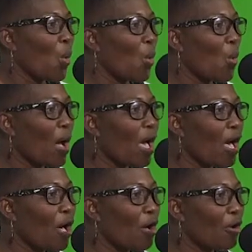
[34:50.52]

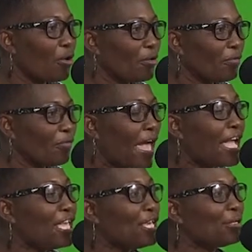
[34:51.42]
Wow.
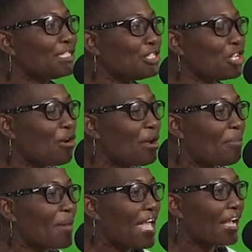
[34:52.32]
Thank you, Teacher
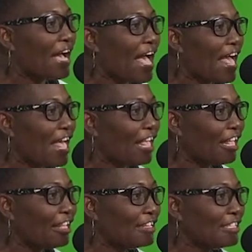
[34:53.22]
Rebecca,
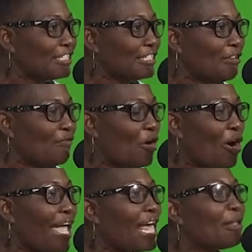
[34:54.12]

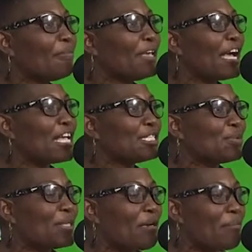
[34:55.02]
for helping
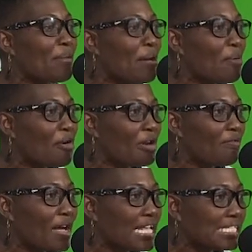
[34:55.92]
us with a
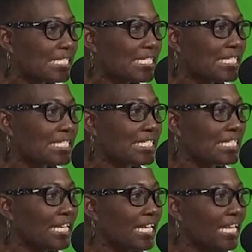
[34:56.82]
memory verse,
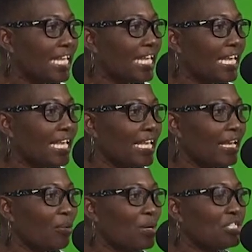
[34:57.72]

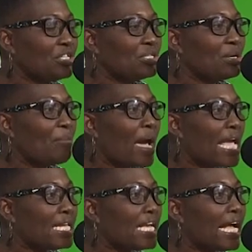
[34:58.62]
which is
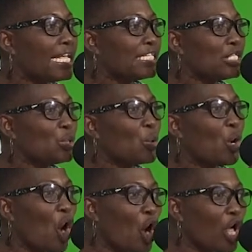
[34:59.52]
reminding us to
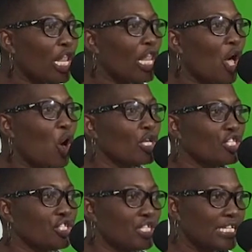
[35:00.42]
call
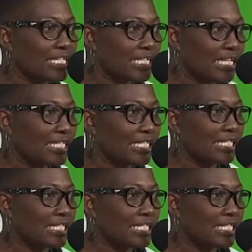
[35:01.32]
on Jesus.